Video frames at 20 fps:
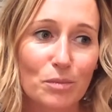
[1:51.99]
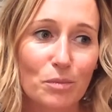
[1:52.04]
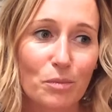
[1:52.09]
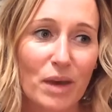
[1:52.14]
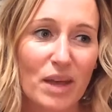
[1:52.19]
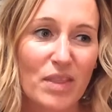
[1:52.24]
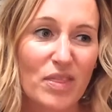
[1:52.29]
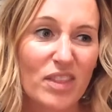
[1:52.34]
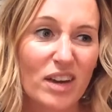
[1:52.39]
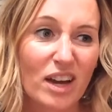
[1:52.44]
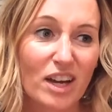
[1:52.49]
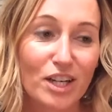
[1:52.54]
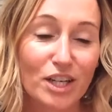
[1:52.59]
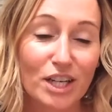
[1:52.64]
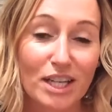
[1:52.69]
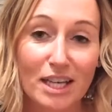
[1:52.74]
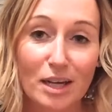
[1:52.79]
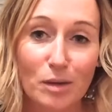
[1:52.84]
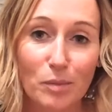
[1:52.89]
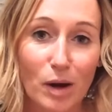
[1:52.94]
meant that I
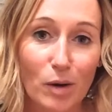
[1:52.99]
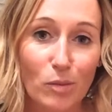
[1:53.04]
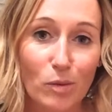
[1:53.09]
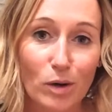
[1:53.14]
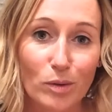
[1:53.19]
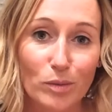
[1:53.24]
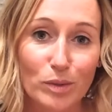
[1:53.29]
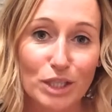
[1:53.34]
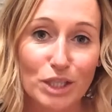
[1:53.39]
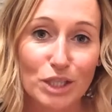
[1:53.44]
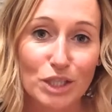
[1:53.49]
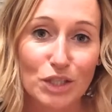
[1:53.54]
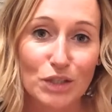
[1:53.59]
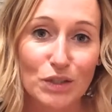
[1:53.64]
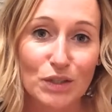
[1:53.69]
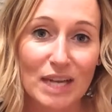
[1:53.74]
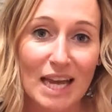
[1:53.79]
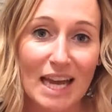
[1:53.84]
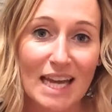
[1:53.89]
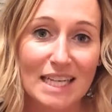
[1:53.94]
could think about what I wanted to
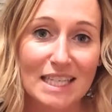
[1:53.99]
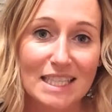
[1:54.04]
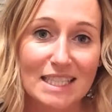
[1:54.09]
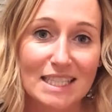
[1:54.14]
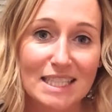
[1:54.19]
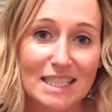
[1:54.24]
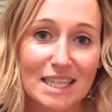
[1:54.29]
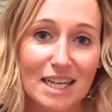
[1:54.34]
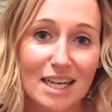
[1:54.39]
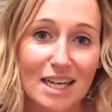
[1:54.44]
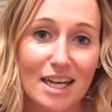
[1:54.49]
do next.